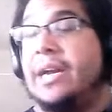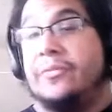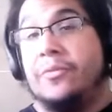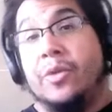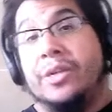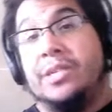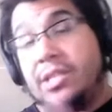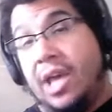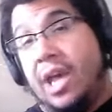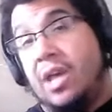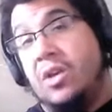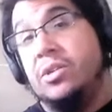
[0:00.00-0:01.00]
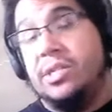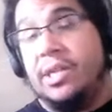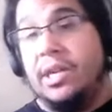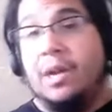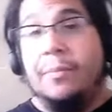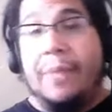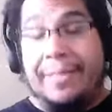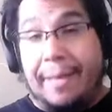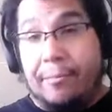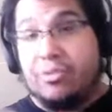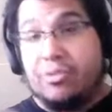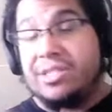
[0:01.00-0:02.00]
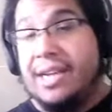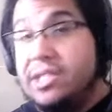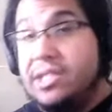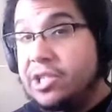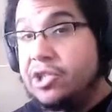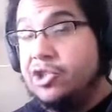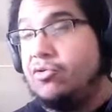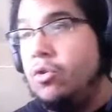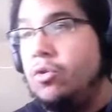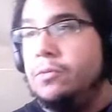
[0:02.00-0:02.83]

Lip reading: of grid scale set up and that precise control,